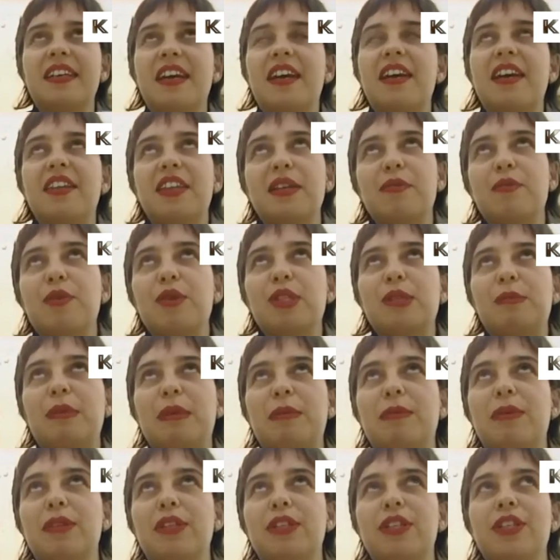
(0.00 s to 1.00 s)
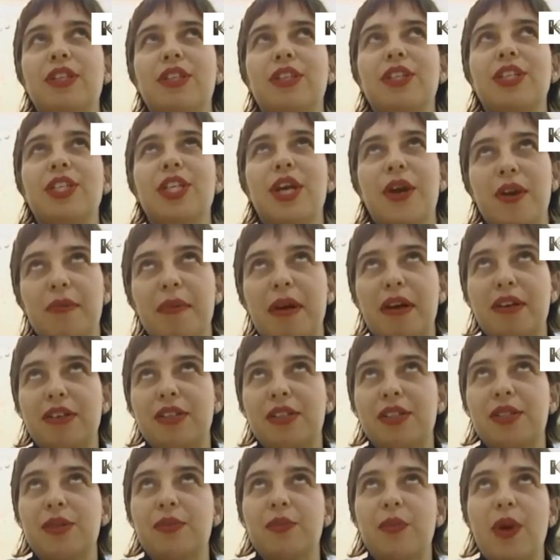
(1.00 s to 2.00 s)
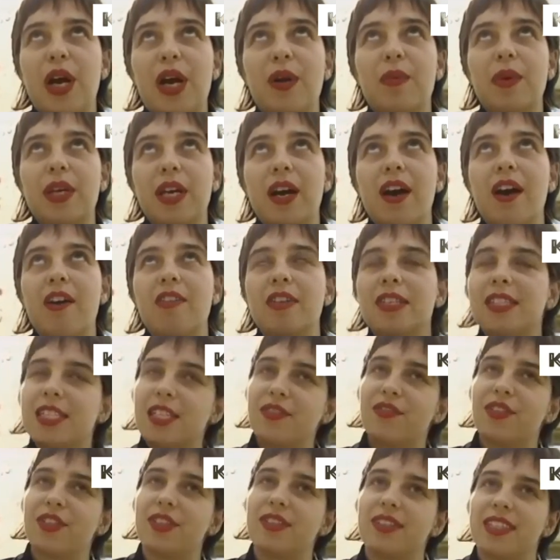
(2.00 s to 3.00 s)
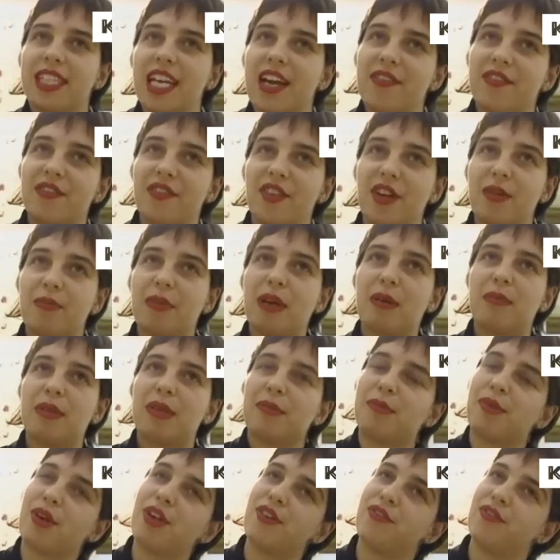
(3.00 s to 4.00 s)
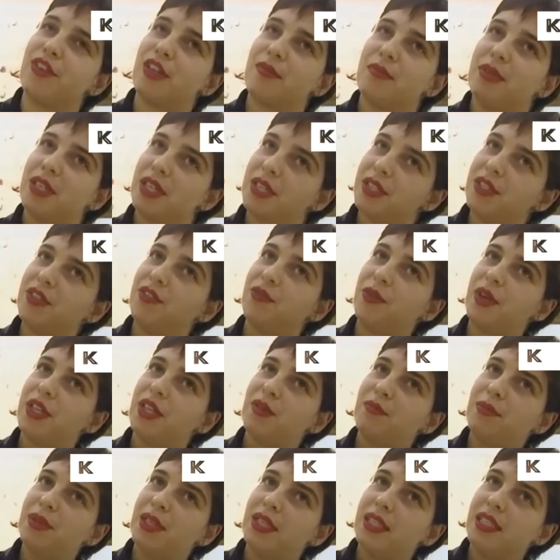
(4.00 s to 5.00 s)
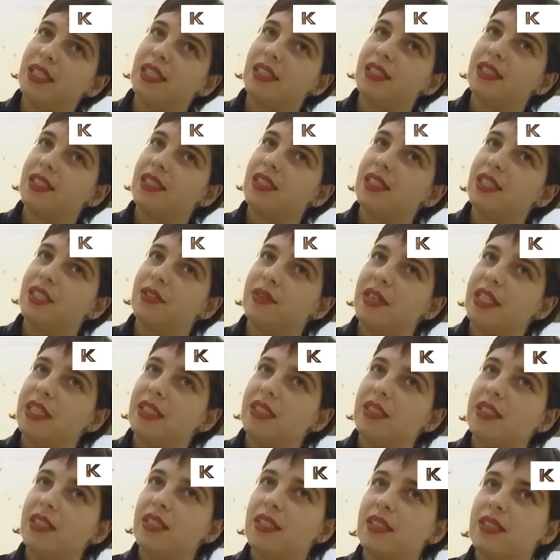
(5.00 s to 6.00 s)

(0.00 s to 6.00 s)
I think once people know about us and where we are, it's difficult to have a very public profile because of where the building is situated.